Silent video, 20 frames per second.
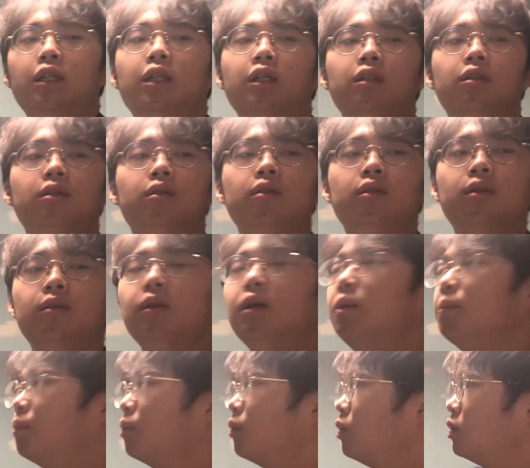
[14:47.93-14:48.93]
So
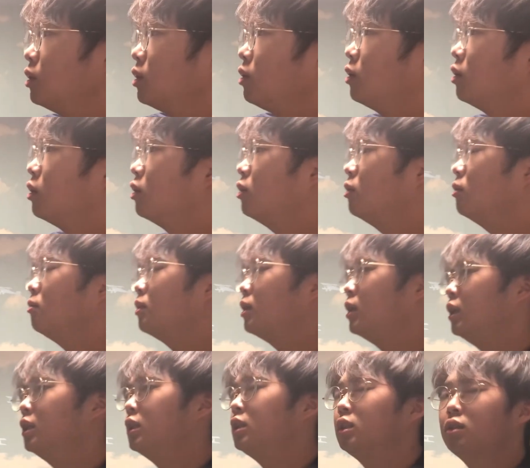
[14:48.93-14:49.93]
Boris goal
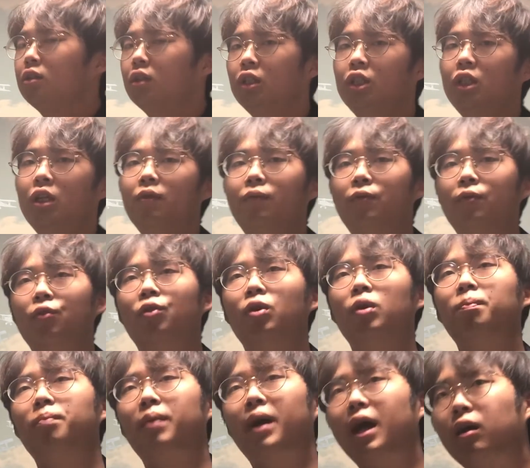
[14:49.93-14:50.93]
is searching for a
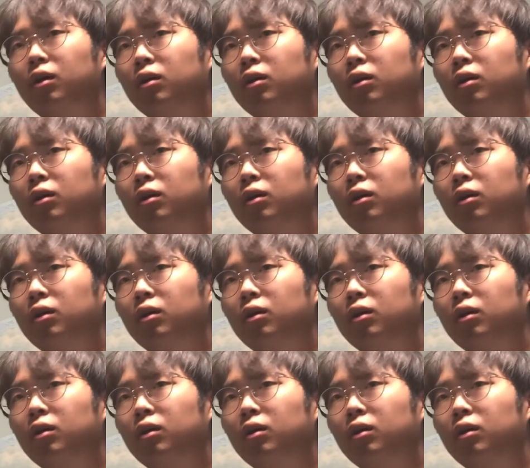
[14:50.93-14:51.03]
back